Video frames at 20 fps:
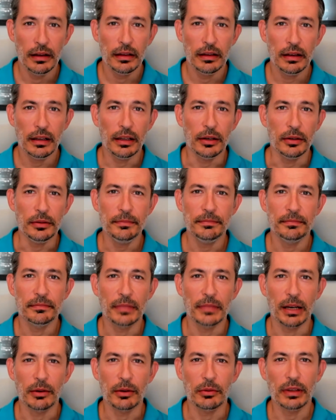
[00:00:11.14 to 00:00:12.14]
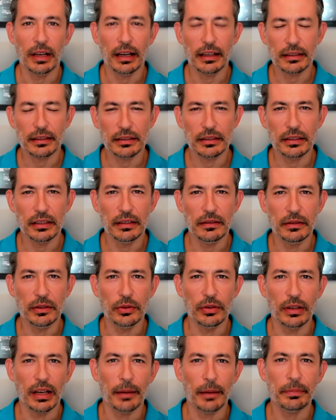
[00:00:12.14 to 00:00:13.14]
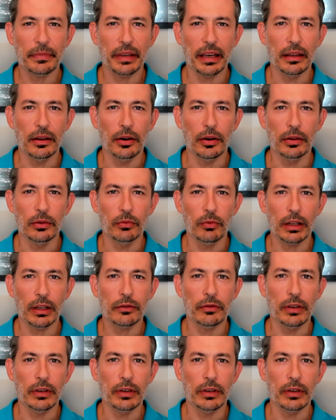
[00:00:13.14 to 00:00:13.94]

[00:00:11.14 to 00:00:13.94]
Hello, I would like to give you an update on what